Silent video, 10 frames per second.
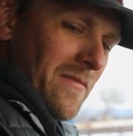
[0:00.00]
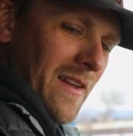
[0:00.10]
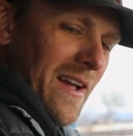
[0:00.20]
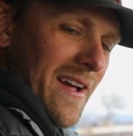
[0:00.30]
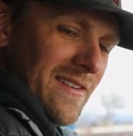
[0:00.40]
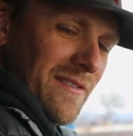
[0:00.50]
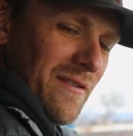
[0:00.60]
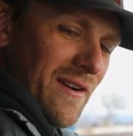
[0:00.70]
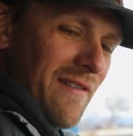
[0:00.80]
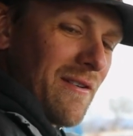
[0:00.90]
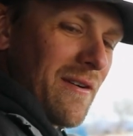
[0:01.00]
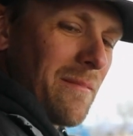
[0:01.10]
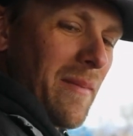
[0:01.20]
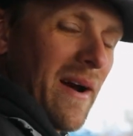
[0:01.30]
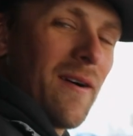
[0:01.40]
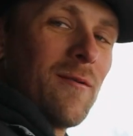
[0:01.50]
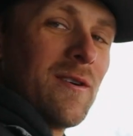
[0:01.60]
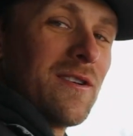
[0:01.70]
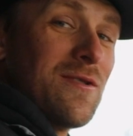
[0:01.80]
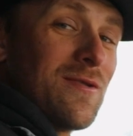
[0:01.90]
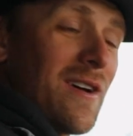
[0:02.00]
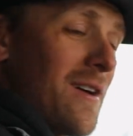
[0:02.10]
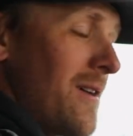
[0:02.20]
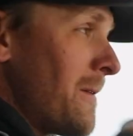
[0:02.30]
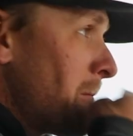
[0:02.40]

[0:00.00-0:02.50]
Guys, if you're ever in Parowan, Utah,